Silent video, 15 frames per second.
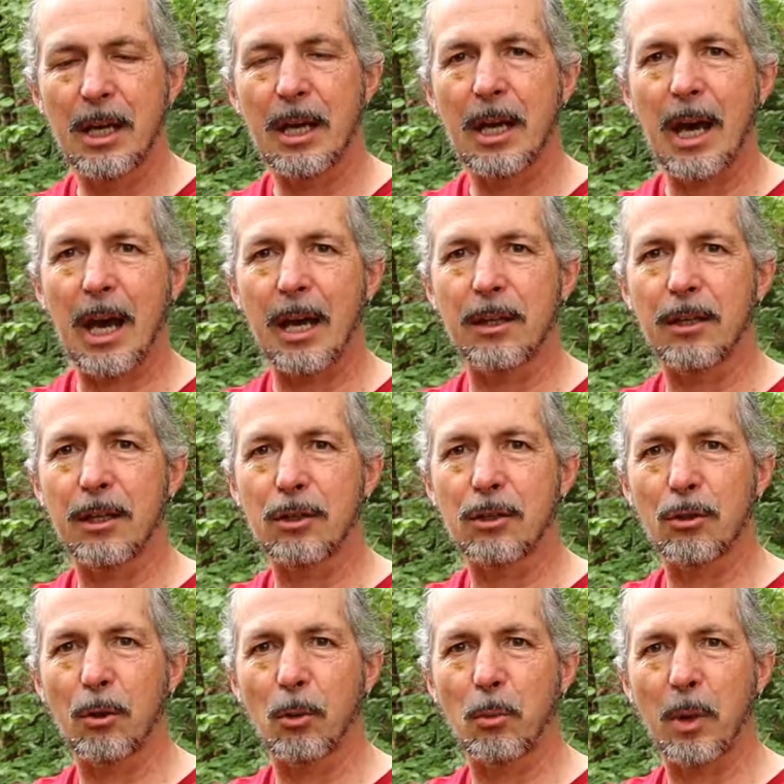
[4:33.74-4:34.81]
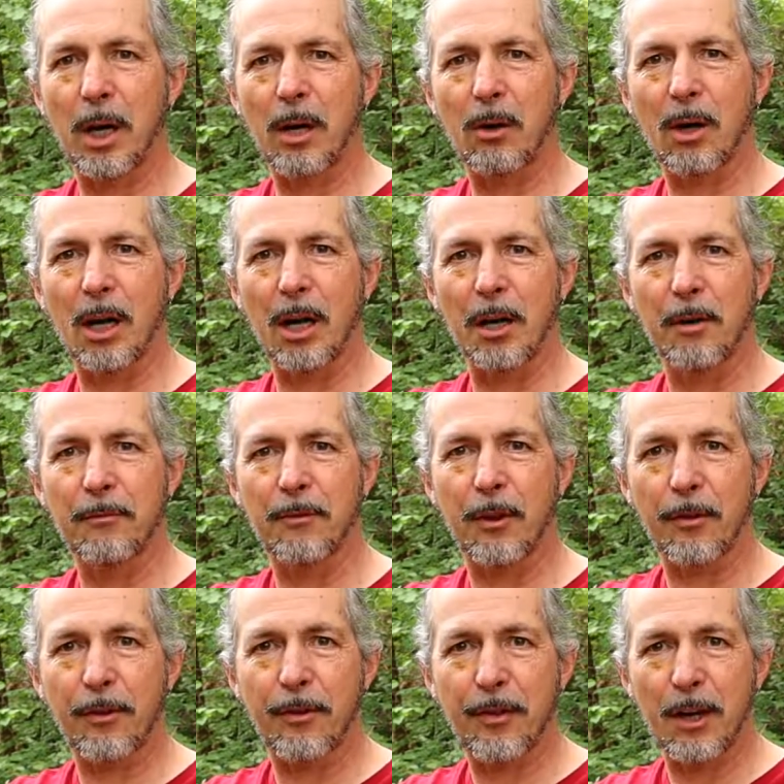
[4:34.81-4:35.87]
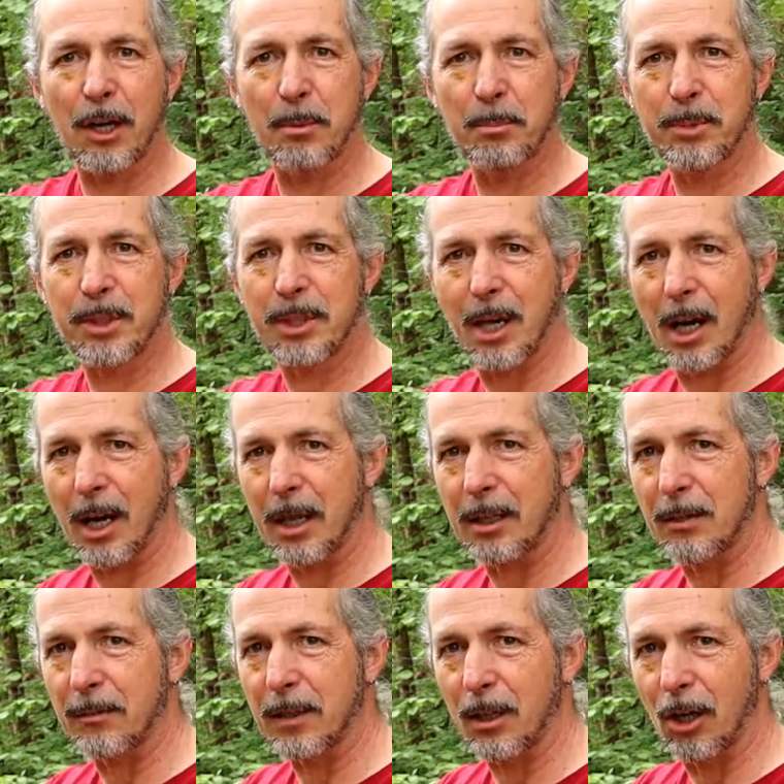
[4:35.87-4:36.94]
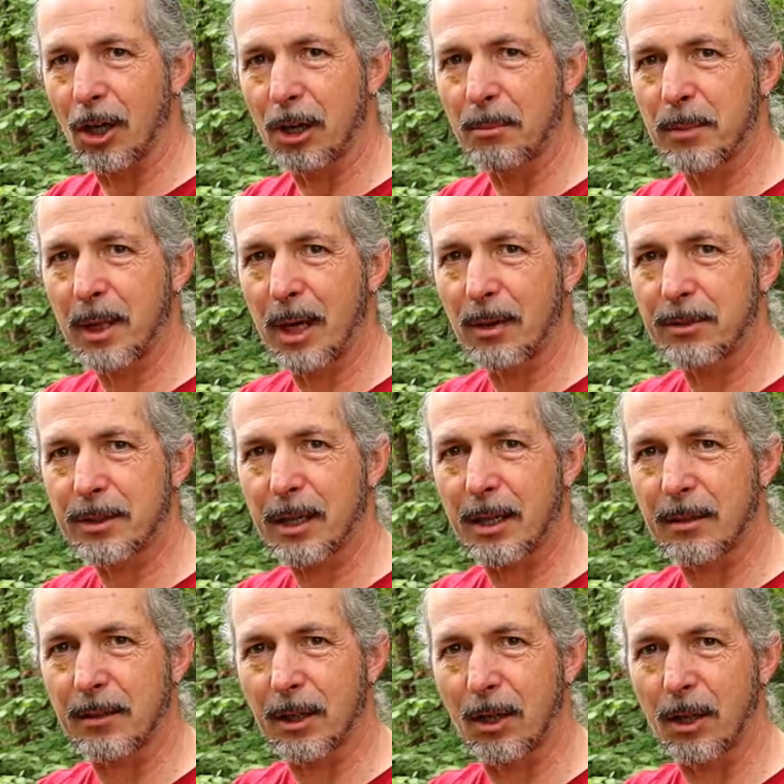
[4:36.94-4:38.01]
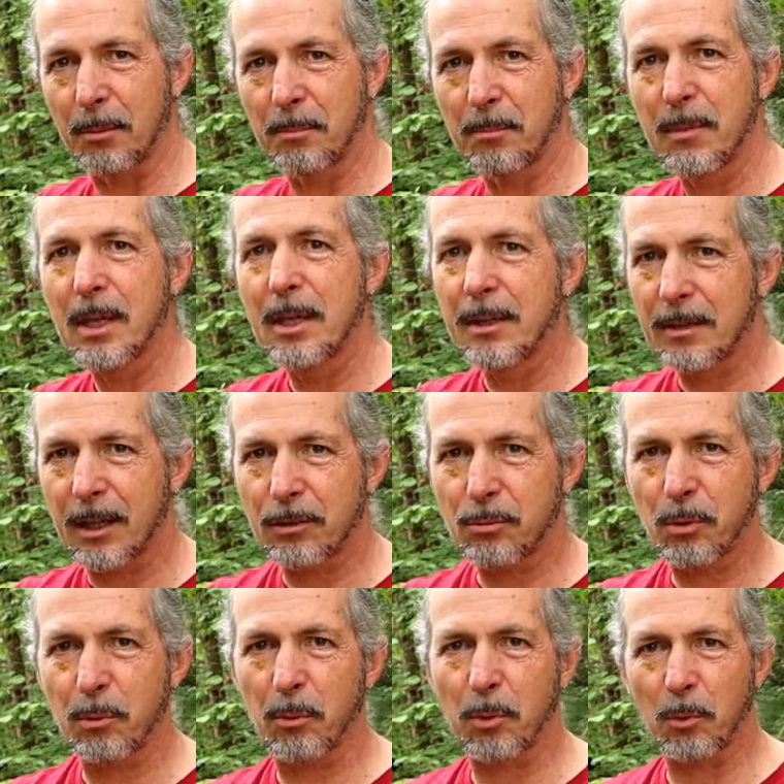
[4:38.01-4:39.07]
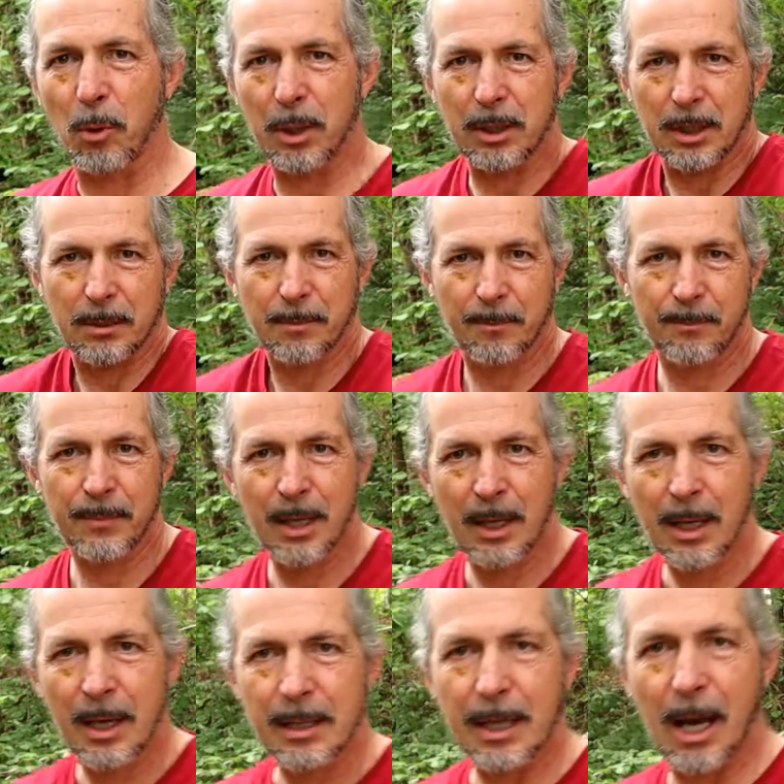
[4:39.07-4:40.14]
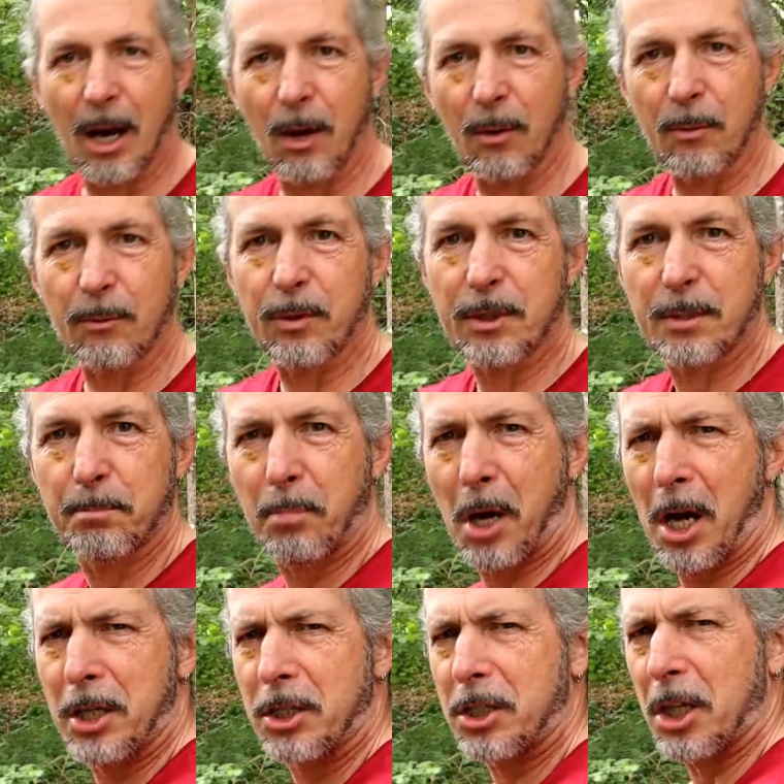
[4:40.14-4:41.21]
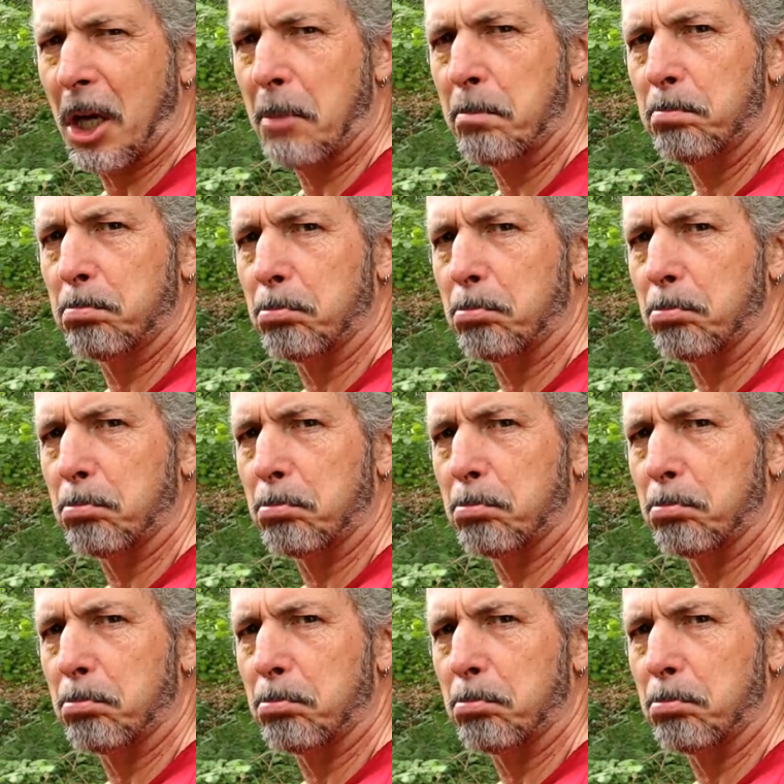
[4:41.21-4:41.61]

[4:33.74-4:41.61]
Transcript: and then you're aware of the thumb side of the arm, the outside of the arm, that's what we're wanting. Now, this bicep,